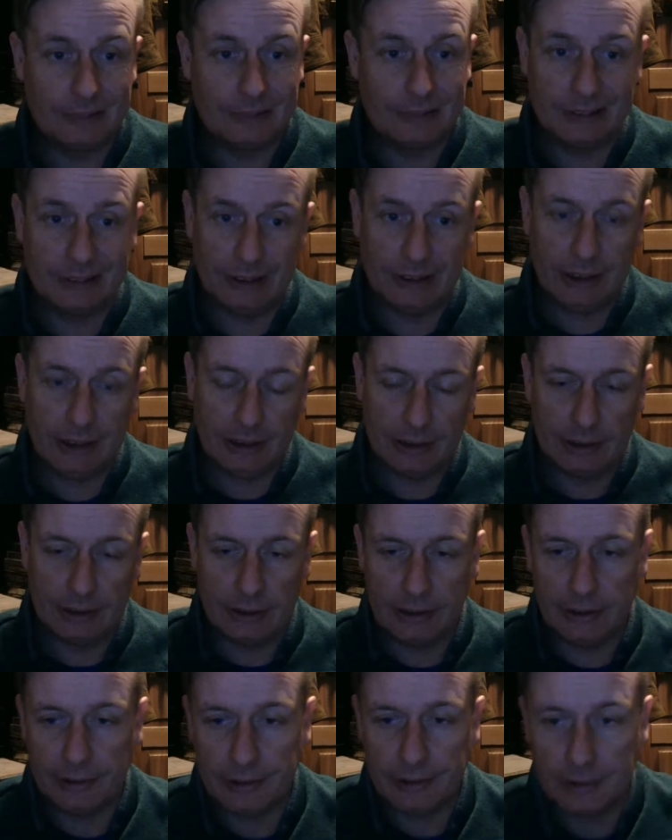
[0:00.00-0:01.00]
So yeah,
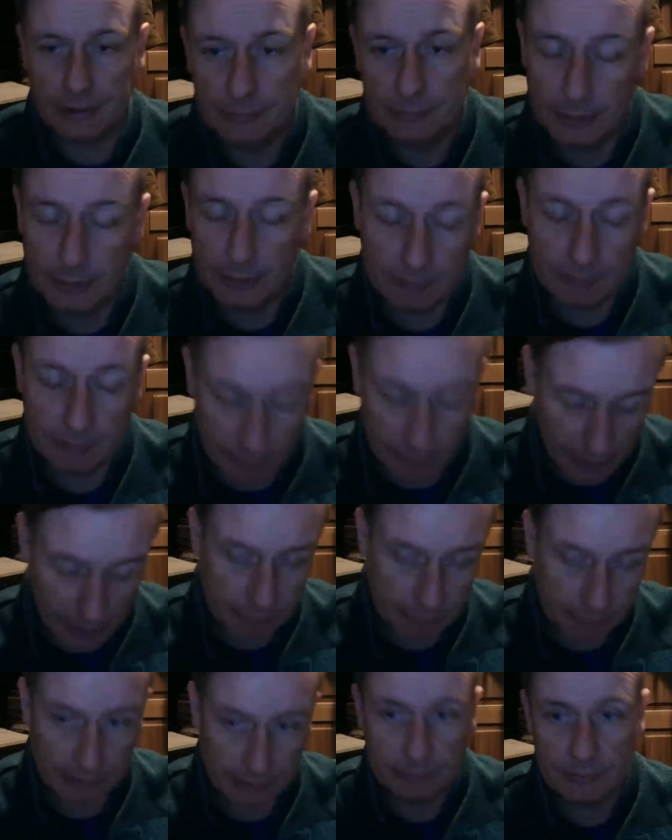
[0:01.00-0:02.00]
there you go. But
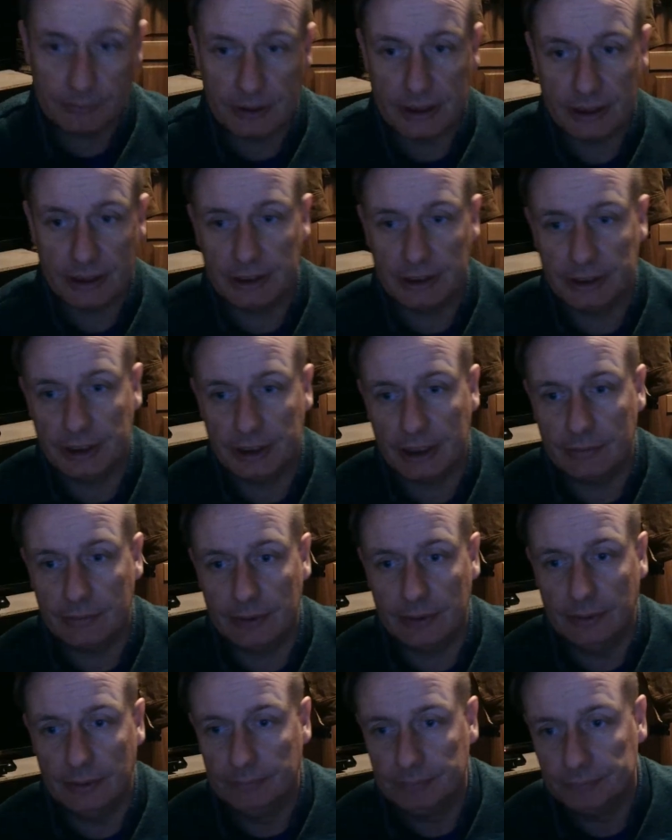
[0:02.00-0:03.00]
great film, See You
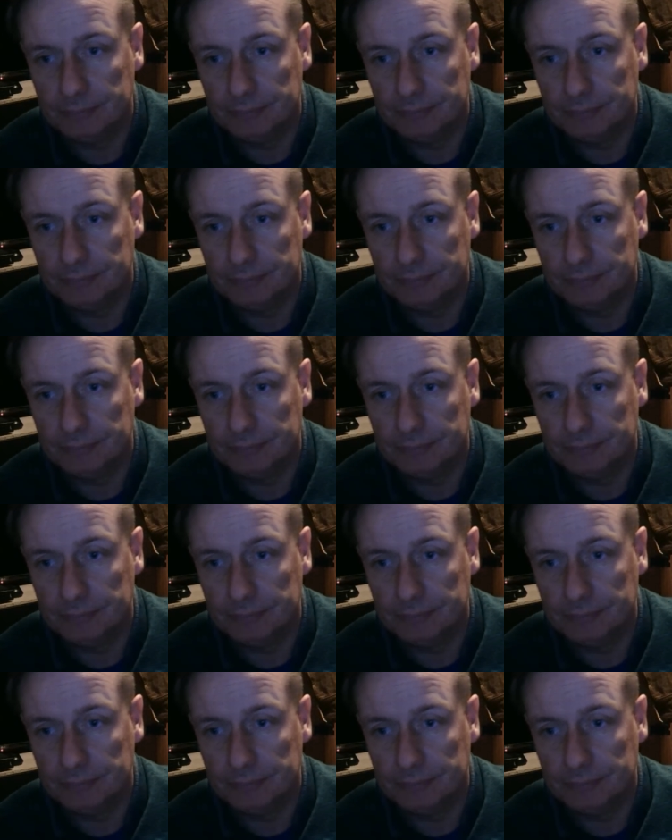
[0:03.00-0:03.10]
Gentlemen.